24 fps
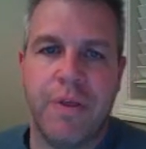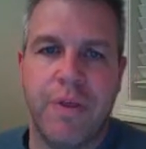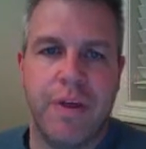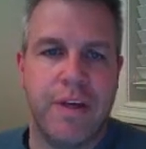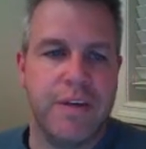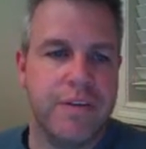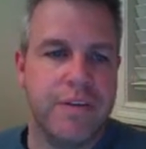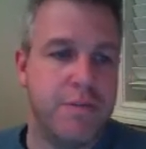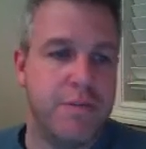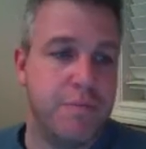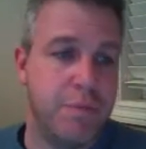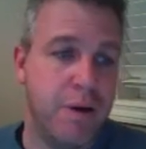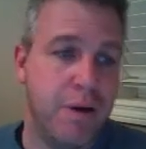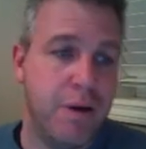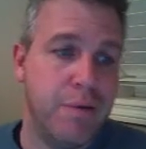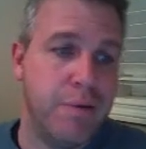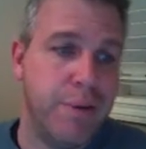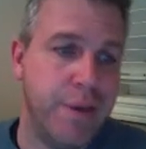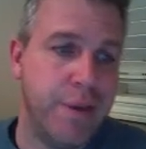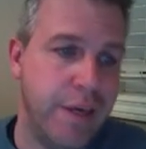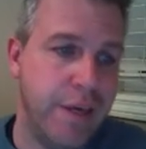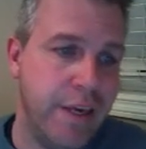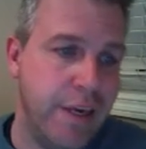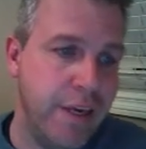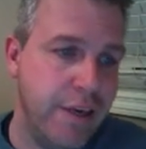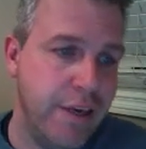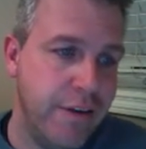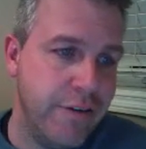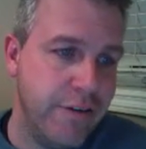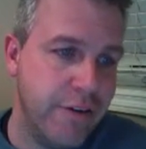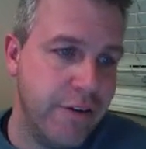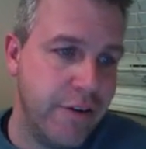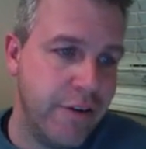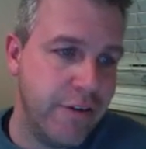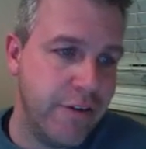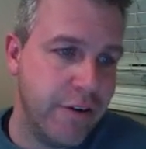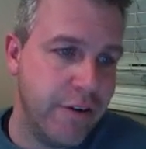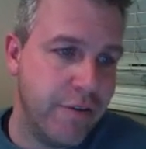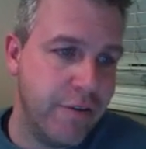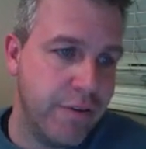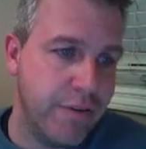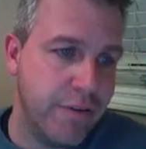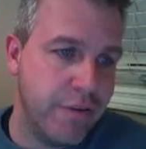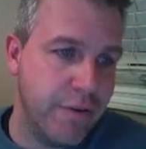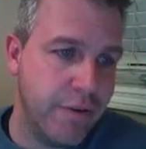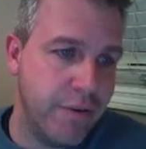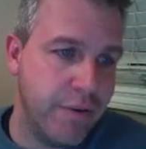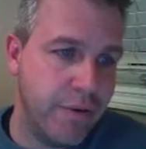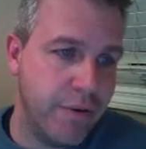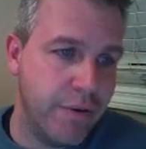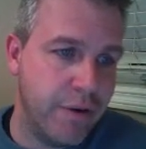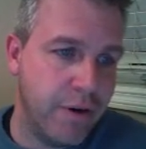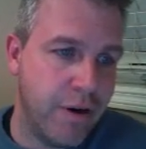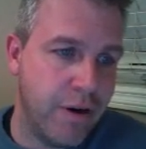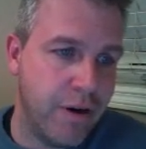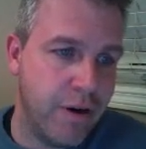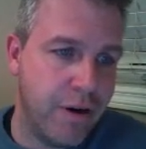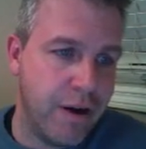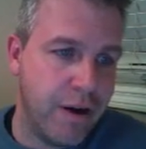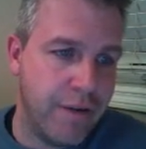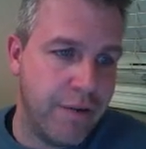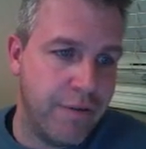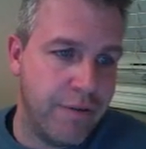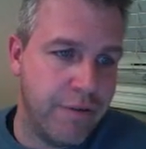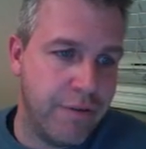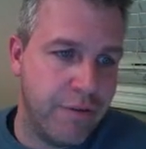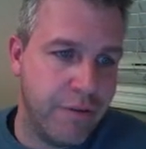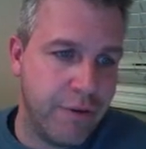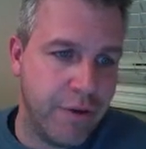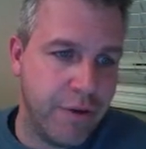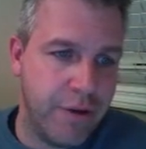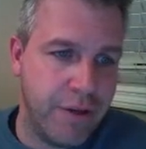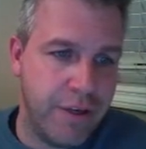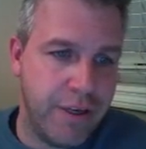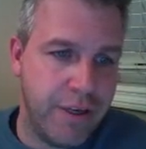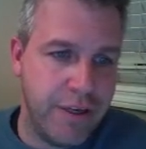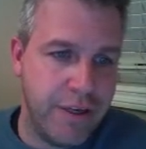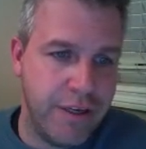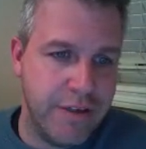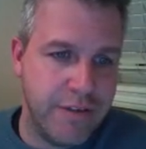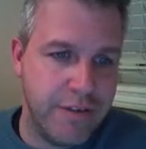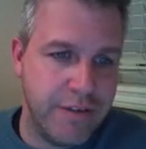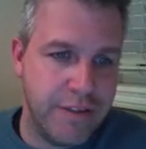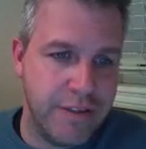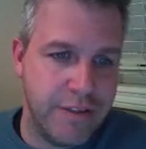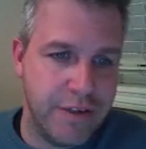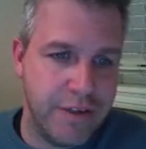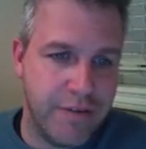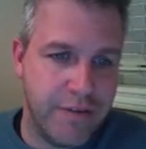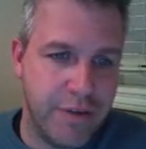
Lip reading: this is probably the easiest of the two, or the easiest of